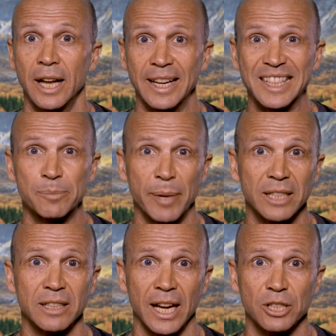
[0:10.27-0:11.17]
and
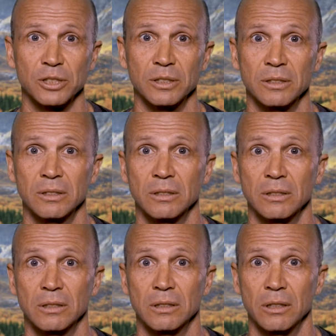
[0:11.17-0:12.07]
expect action
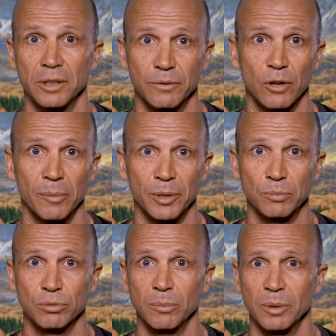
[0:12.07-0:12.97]
on
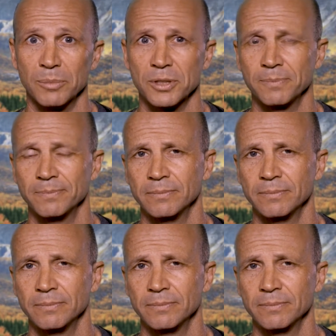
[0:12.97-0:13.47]
environmental problems.